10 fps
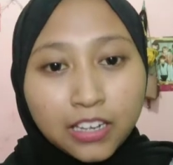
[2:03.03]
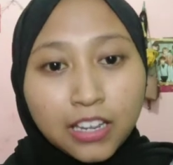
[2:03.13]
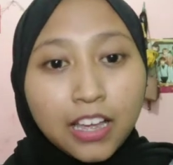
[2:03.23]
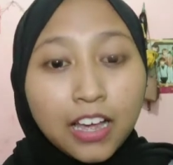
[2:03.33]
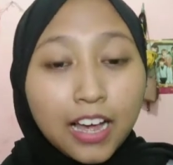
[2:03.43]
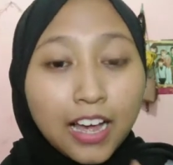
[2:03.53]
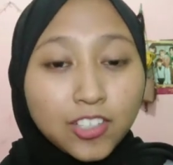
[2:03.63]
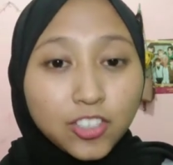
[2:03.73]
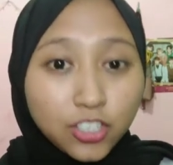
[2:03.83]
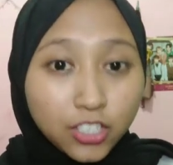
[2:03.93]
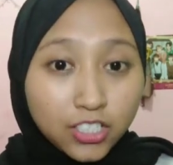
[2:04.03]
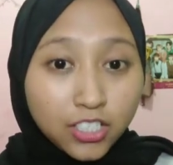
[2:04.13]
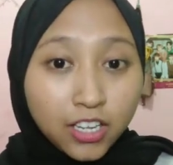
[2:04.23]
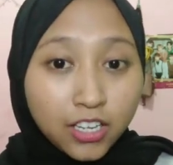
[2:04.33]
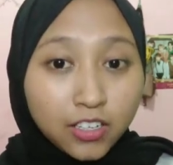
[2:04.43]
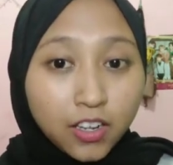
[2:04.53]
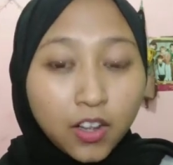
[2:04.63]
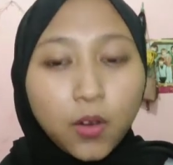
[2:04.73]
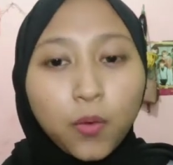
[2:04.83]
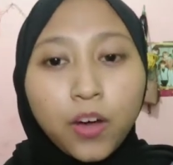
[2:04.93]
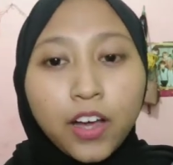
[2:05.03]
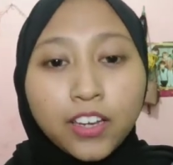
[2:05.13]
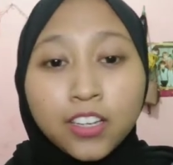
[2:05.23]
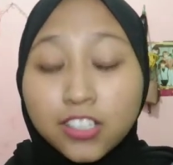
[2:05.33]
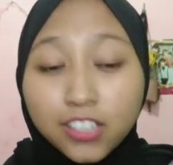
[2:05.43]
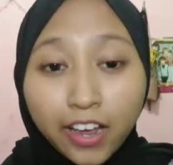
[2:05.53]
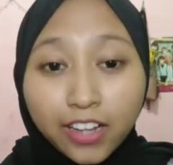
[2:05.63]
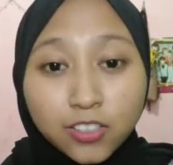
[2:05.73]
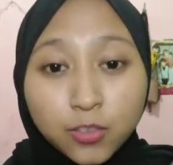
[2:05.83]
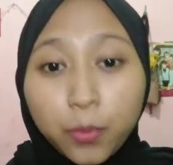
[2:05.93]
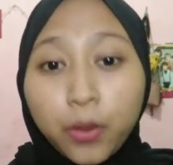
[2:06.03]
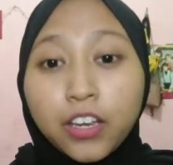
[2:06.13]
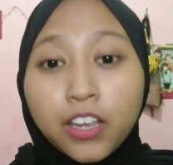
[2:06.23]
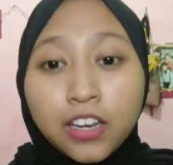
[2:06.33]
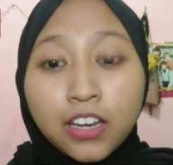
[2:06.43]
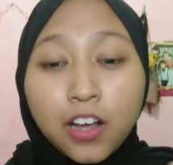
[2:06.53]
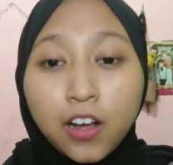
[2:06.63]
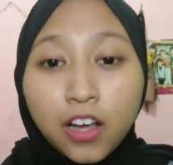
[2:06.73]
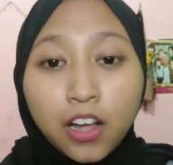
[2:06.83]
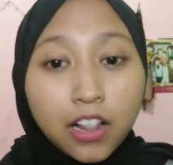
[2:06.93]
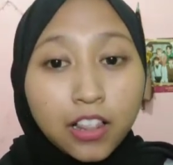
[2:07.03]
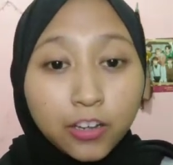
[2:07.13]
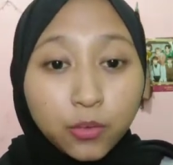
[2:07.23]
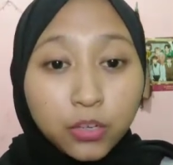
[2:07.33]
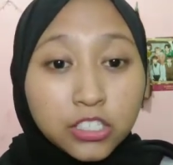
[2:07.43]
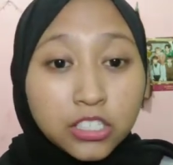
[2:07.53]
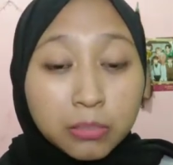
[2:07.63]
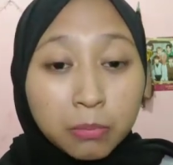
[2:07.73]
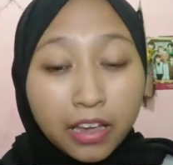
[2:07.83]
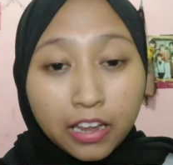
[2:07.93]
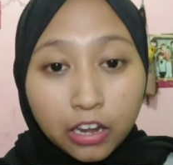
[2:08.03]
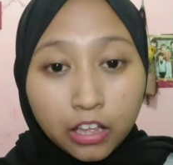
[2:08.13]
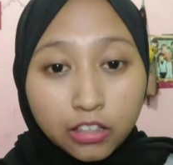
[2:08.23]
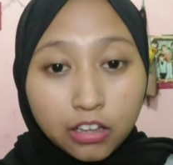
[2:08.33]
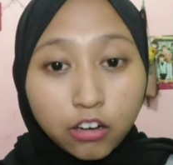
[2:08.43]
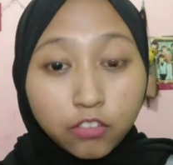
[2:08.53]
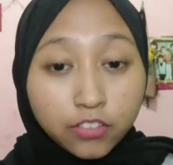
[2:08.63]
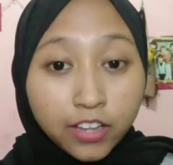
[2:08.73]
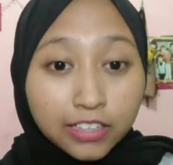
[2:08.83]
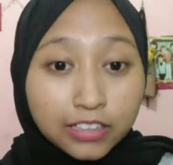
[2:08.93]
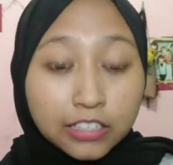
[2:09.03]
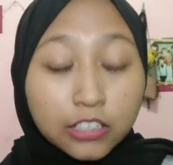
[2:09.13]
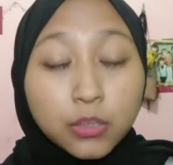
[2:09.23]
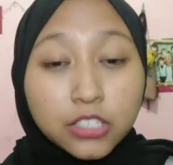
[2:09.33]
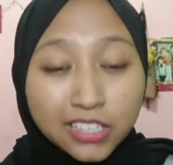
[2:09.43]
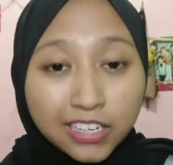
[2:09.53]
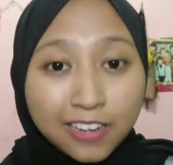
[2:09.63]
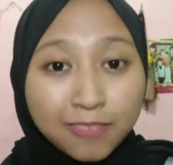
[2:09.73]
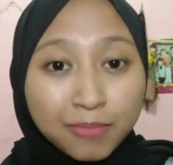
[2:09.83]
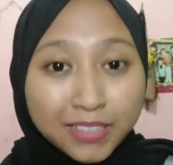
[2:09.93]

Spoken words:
as the reason why the child's spoken language might not reflect linguistic competence.